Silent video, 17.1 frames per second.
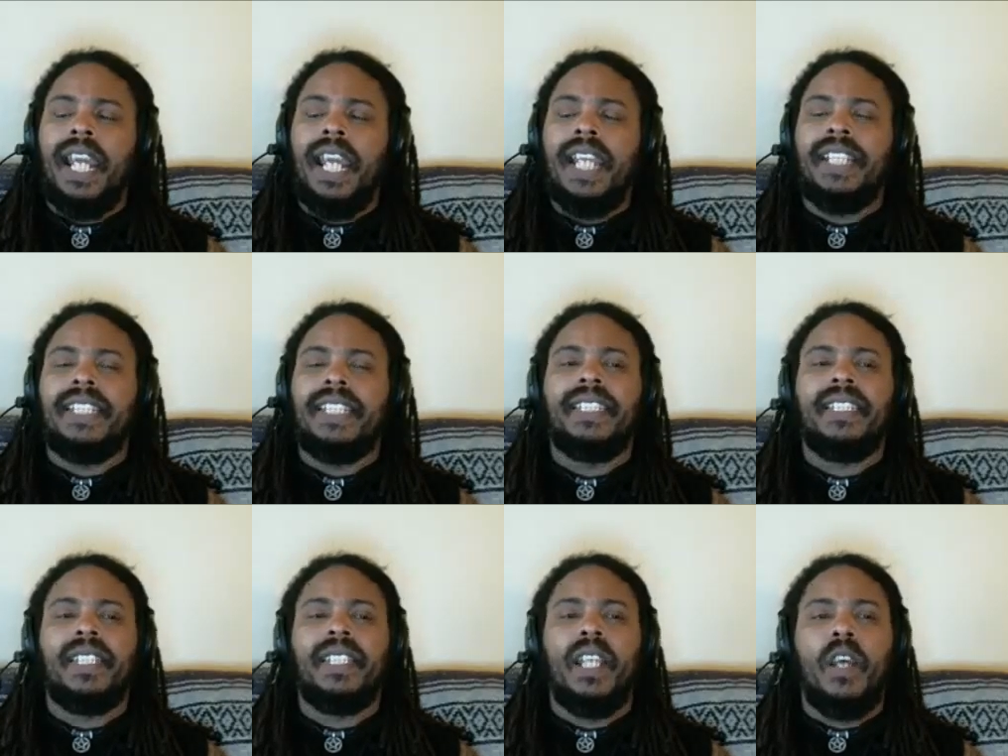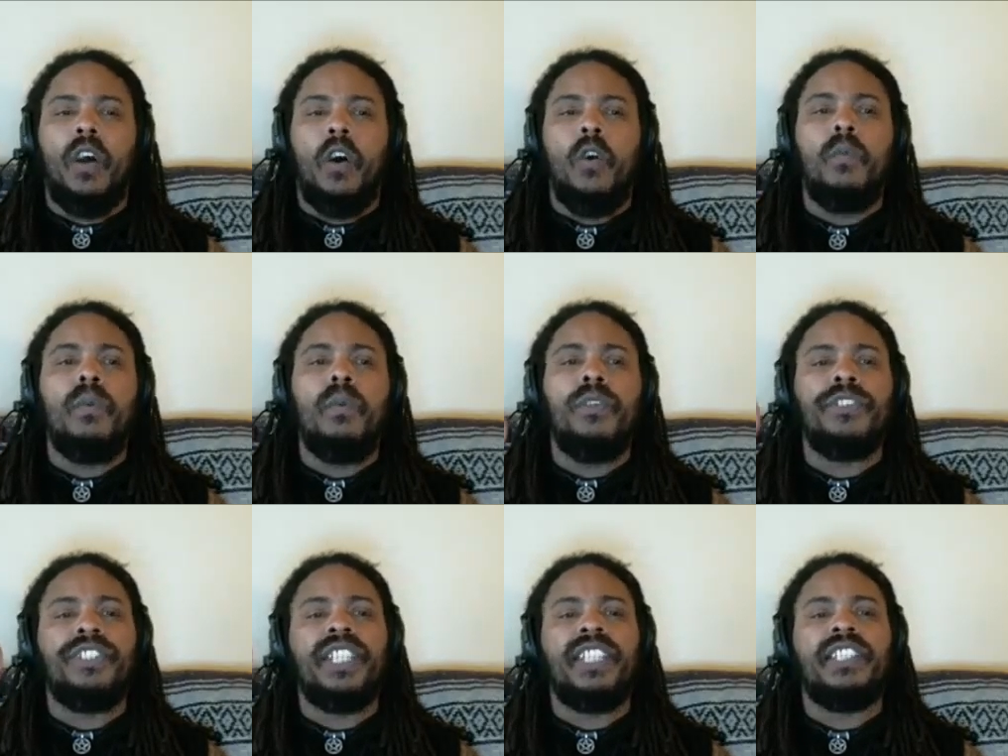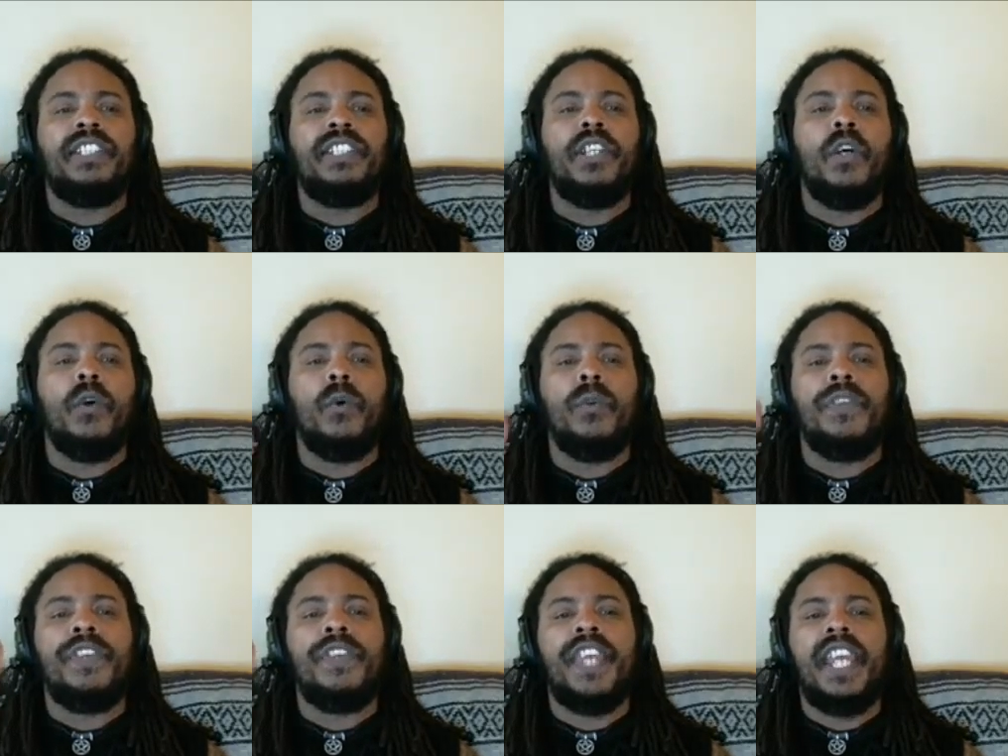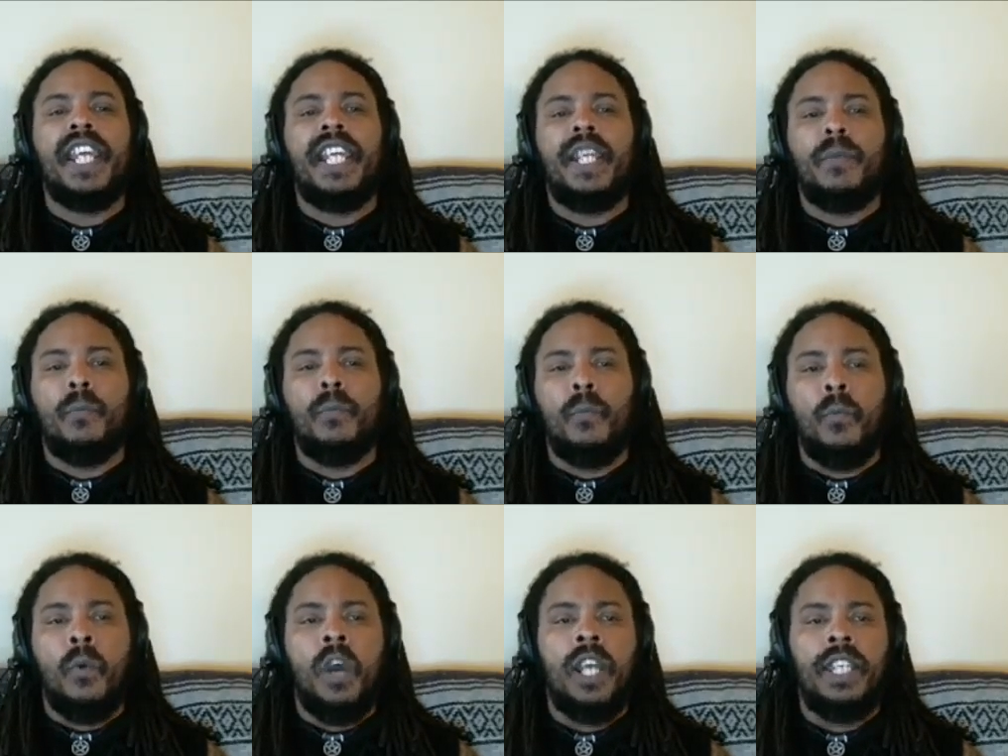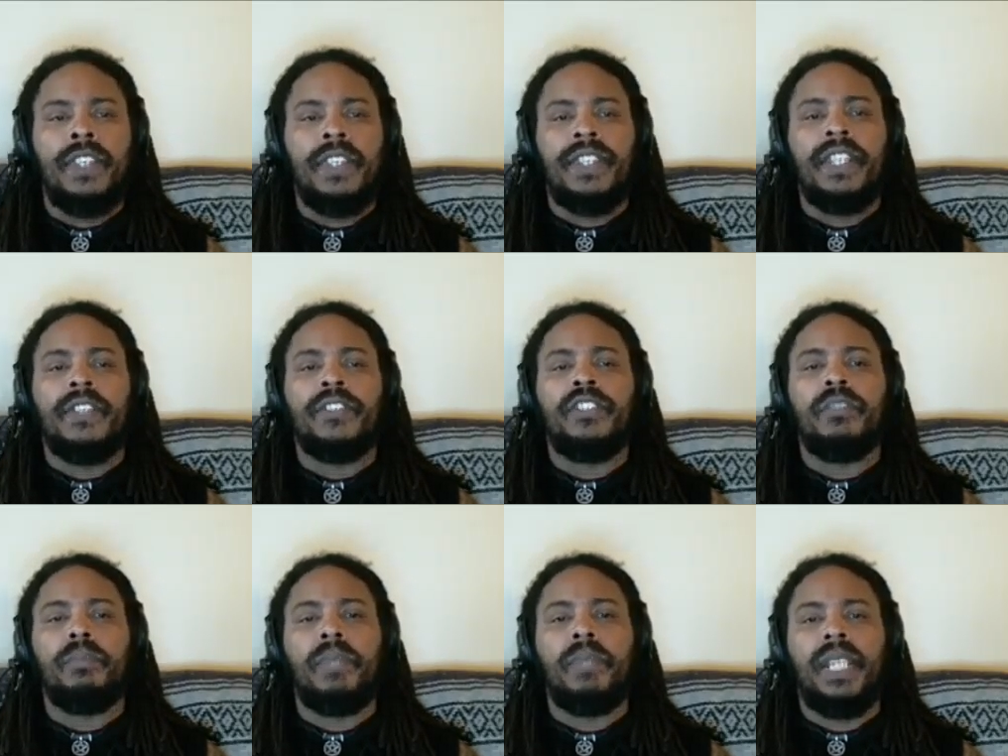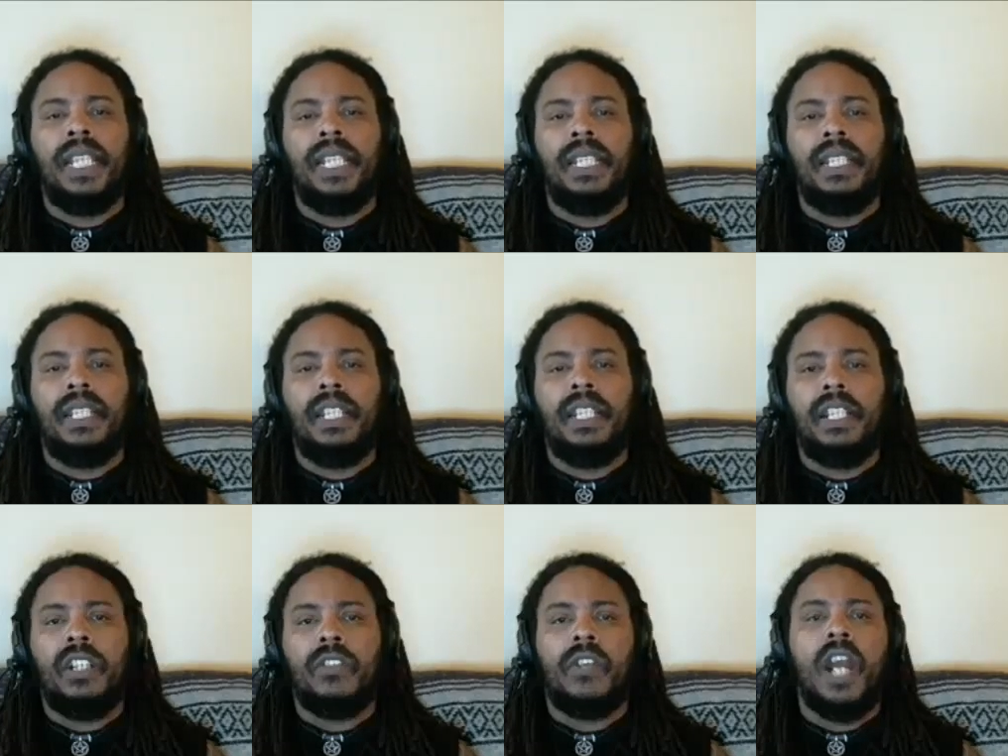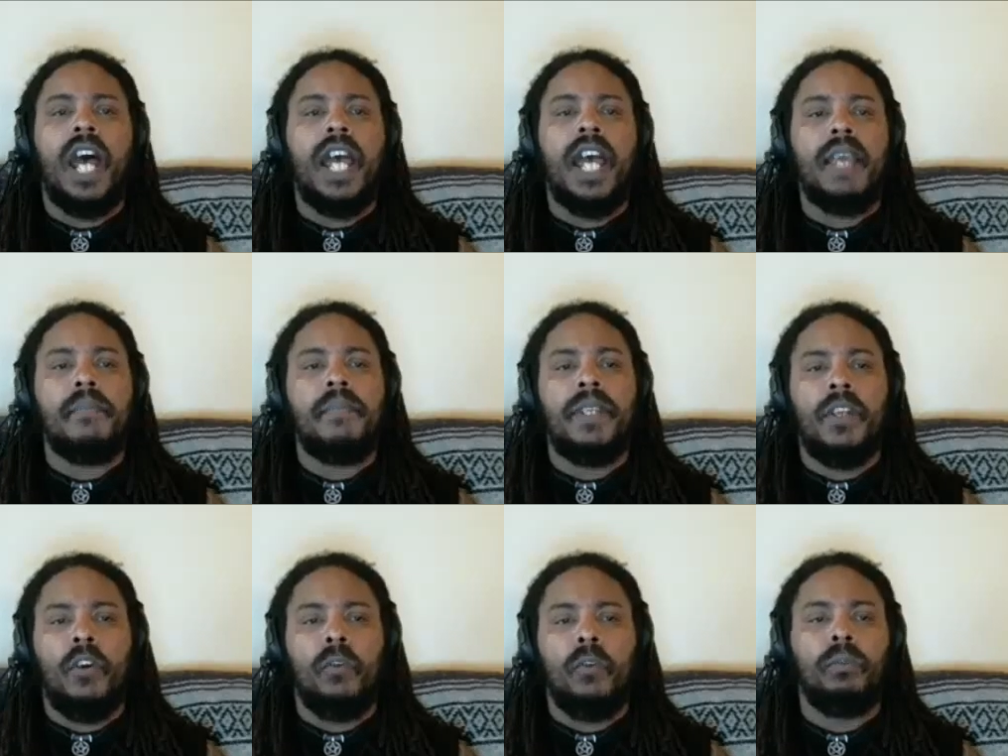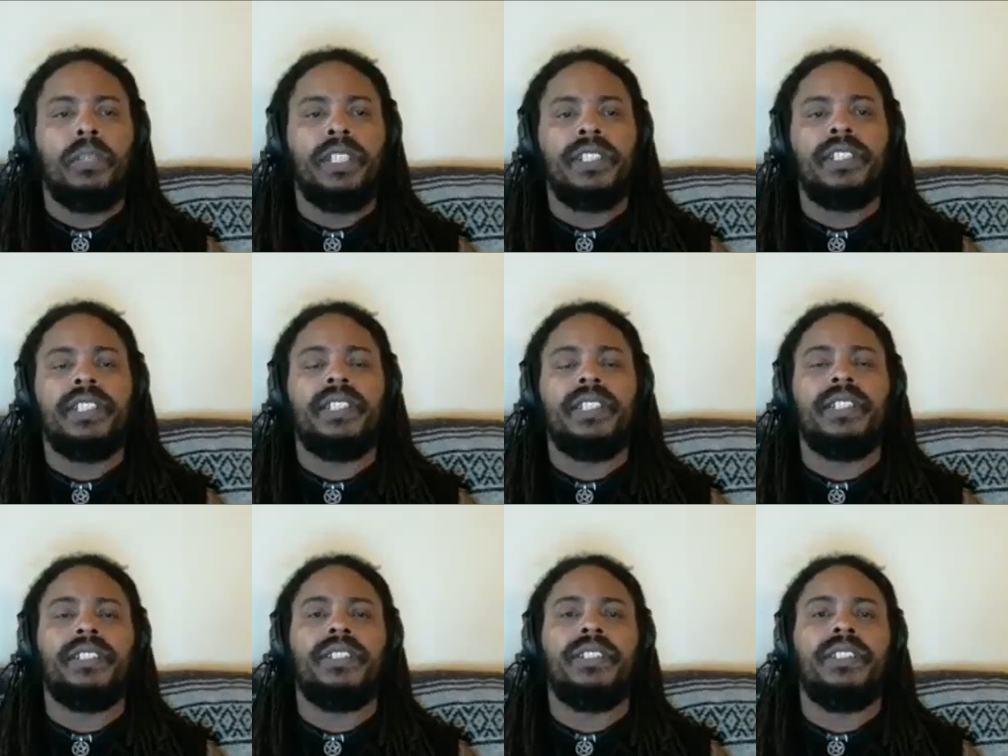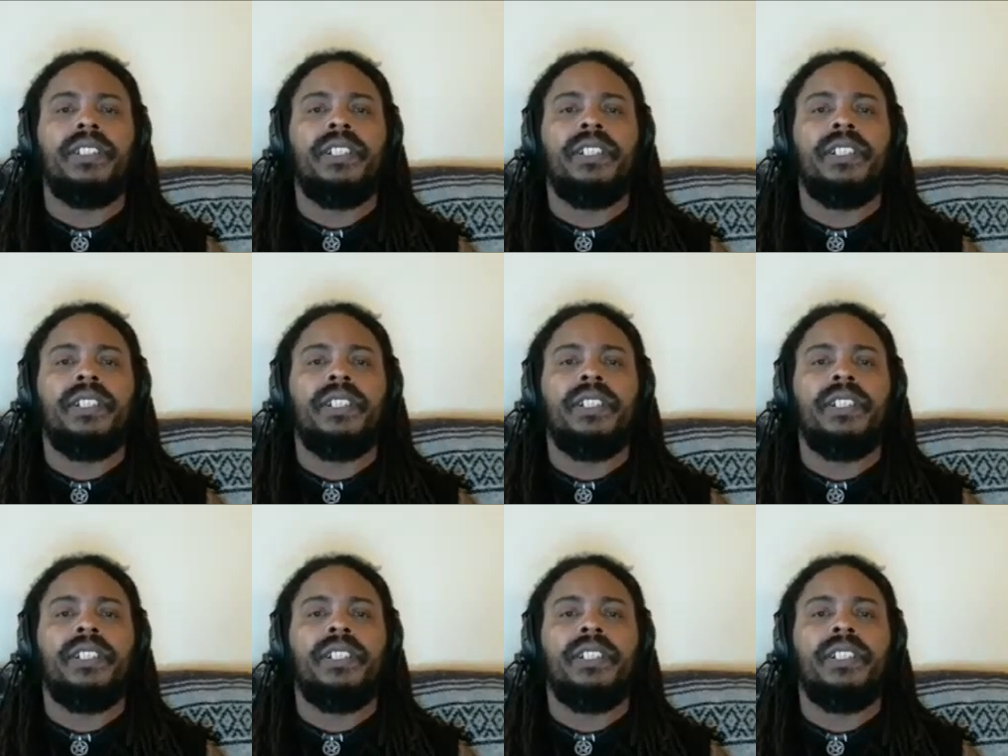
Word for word: It's almost as though they want there to be crime and homelessness